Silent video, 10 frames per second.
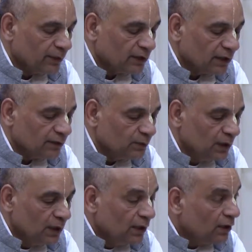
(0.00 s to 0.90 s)
Patra.
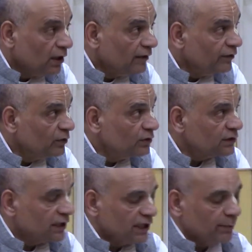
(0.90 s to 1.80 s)
Now, if you
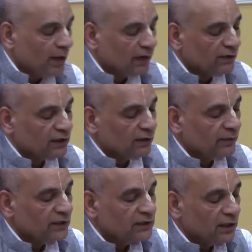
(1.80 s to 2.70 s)
study Bhagavatam,
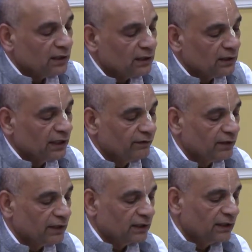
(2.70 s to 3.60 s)
it's not
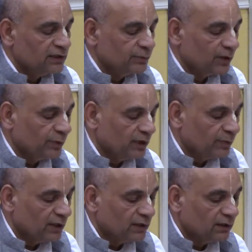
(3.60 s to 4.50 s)
given in this purport,
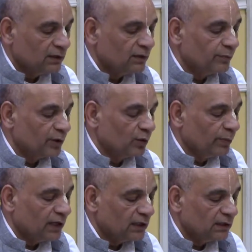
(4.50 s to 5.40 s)
but uh,
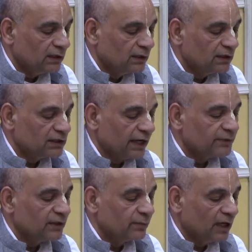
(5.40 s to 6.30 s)
Prabhupada
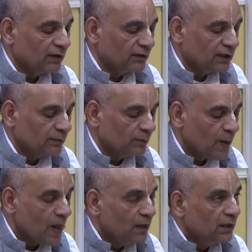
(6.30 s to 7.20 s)
describes in Bhagavatam,
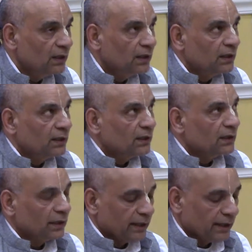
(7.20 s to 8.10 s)

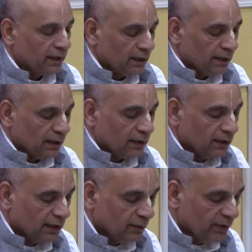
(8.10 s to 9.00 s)
and a
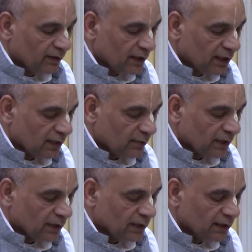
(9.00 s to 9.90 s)
little bit will come
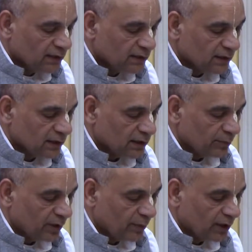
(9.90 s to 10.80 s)
in this uh,
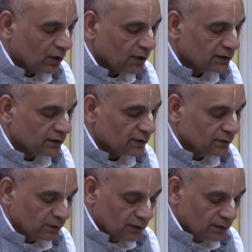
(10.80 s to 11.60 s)
purport also,